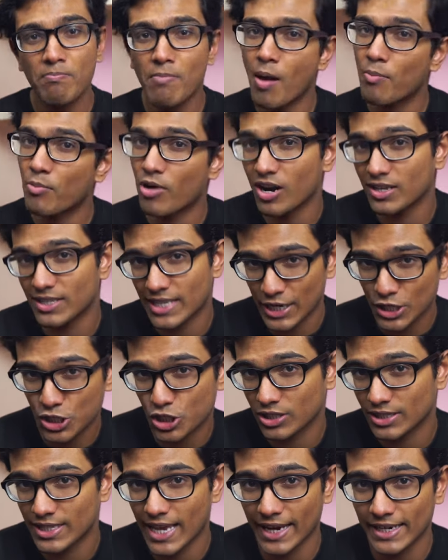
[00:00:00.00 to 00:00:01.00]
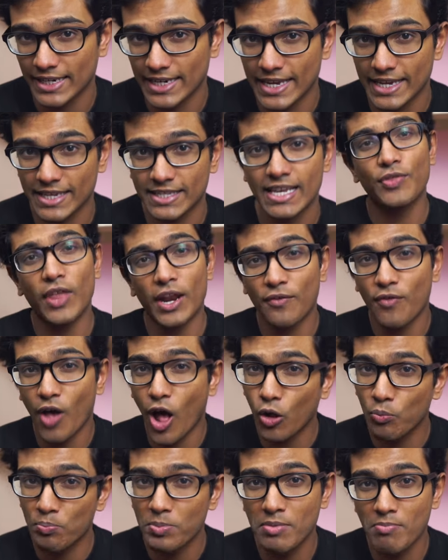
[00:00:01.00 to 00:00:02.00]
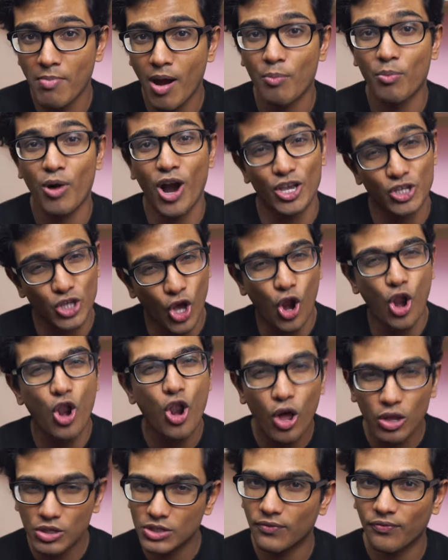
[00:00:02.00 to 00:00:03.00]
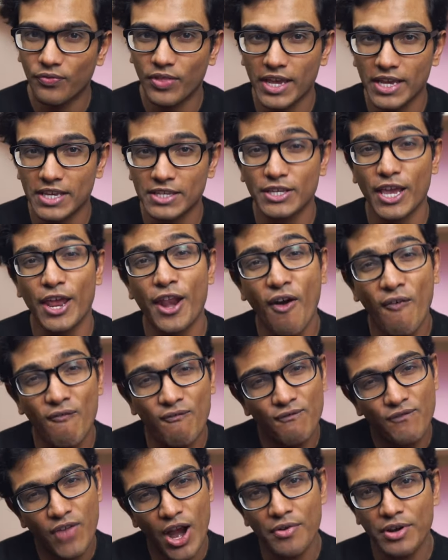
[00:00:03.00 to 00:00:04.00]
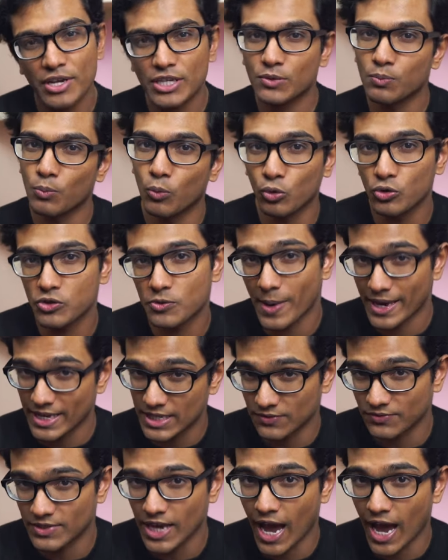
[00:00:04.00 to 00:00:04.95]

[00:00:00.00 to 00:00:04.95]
memorization techniques that have helped me memorize a lot of things in a very small space of